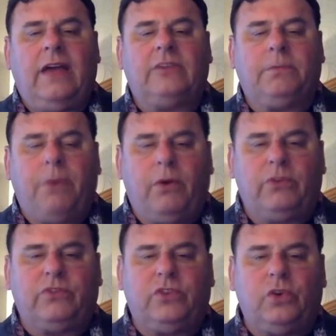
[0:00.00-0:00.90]
as
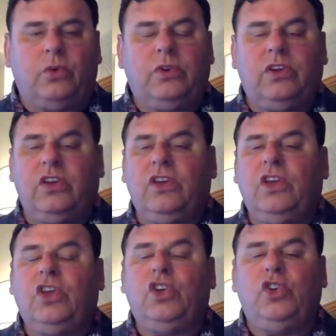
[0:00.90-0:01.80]
opposed to
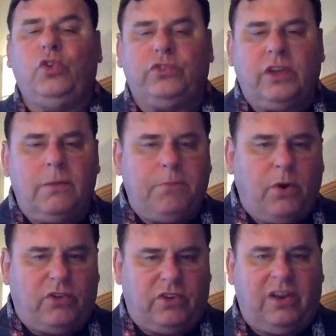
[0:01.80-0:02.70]
using
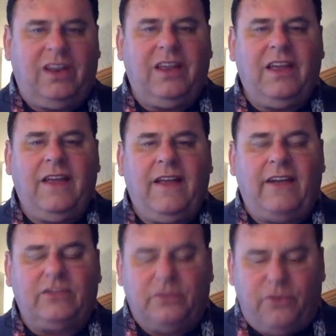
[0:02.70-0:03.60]
abortion
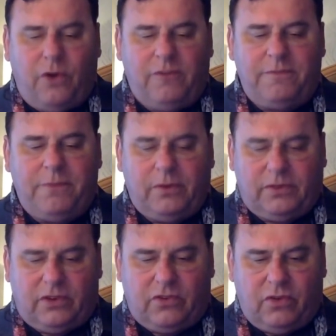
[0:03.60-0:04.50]
as a form of birth
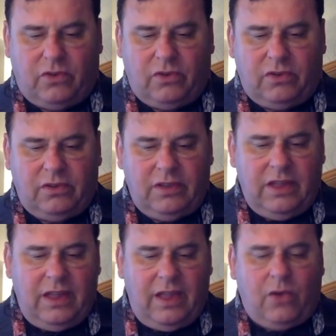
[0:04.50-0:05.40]
control
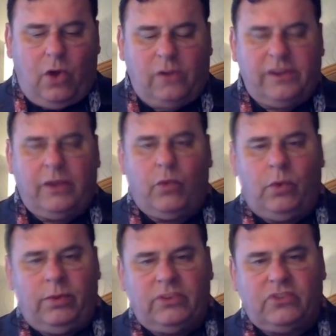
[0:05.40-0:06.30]
and calling it
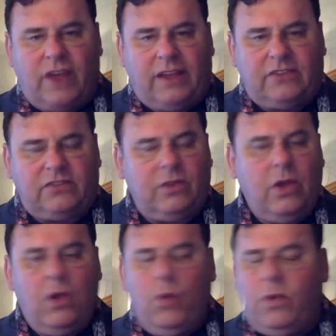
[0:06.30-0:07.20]
women's
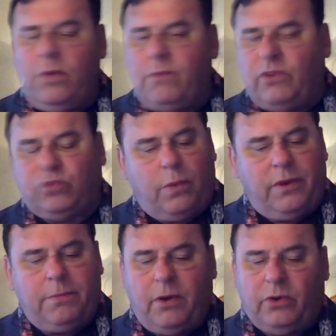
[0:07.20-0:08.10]
rights when most
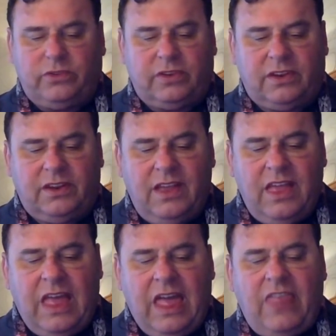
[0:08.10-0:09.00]
women oppose it.
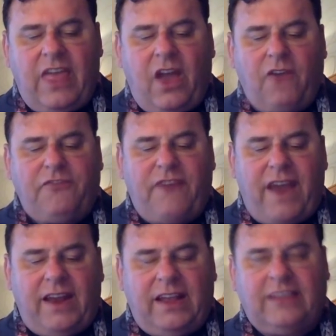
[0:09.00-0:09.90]
They are
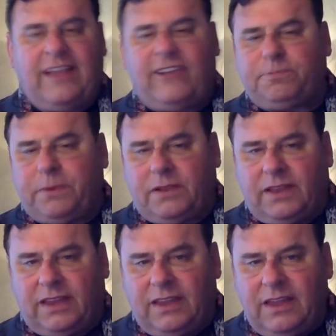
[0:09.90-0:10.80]
fighting
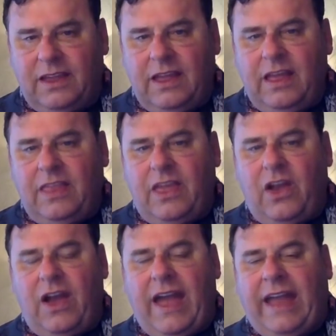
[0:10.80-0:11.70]
desperately. They
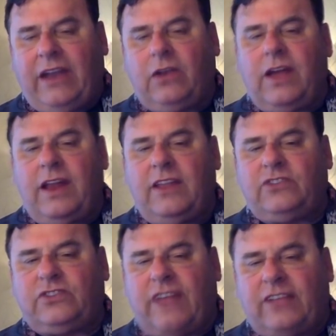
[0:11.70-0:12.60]
are angered and
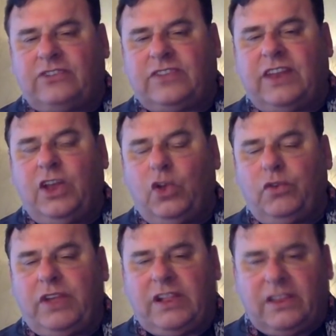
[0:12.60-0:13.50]
incensed that
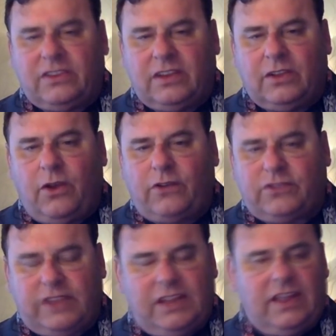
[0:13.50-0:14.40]
Hillary Clinton lost
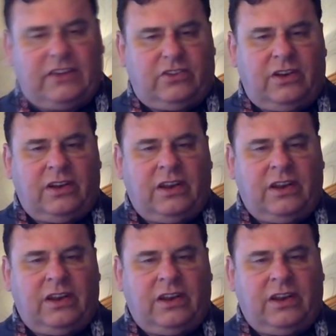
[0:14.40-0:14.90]
the election.